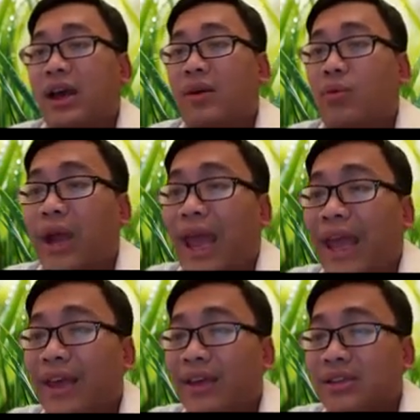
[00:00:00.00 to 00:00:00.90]
where a
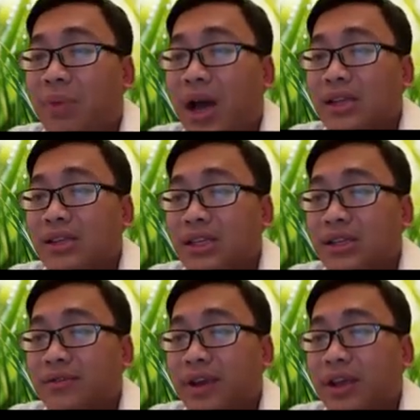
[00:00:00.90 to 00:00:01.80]
is a
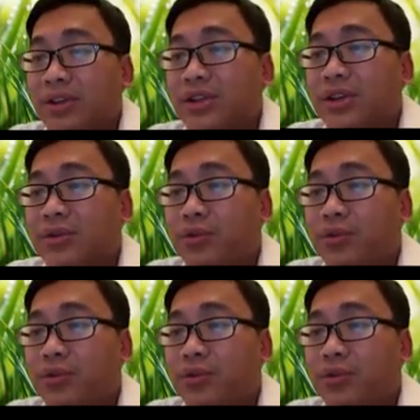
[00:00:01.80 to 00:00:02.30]
positive integer